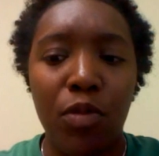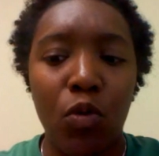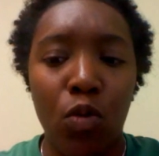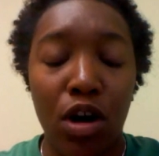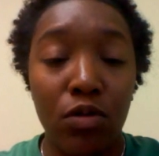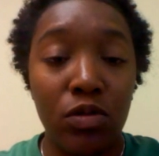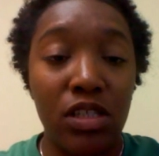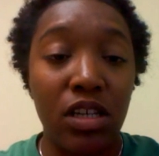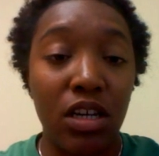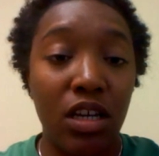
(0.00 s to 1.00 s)
The word
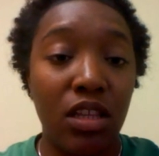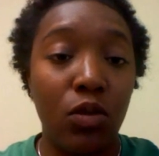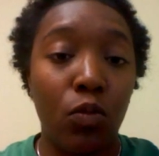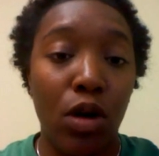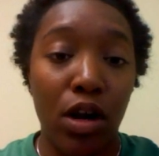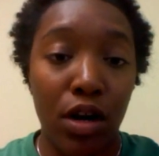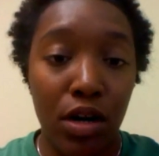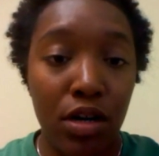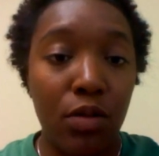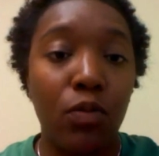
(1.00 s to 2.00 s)
was good. The
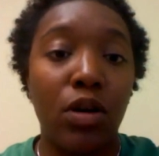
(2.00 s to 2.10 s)
word